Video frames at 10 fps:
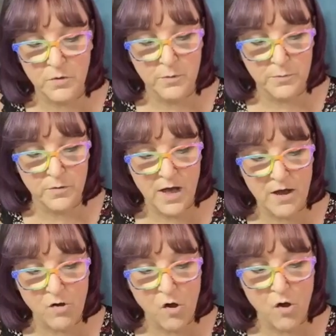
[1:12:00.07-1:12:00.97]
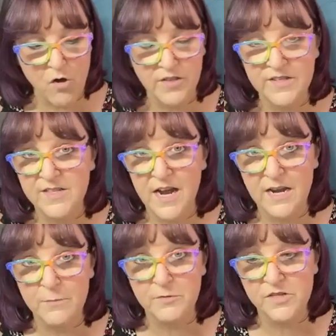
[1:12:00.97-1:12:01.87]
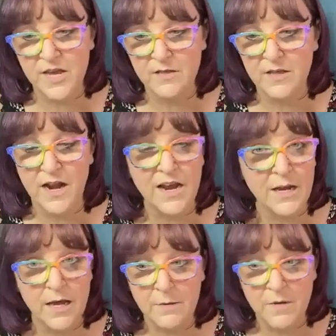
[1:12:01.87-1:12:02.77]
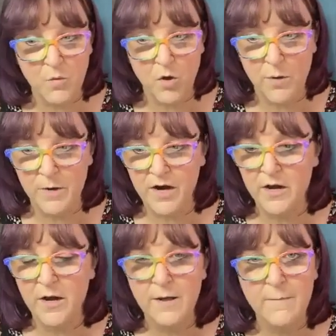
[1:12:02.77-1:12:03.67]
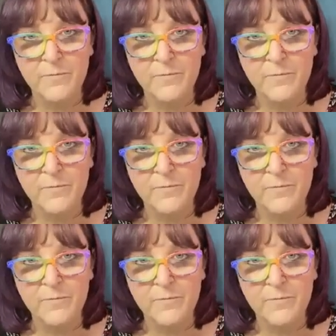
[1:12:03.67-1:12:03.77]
isopropyl alcohol that's 90% that I can get at my Walmart.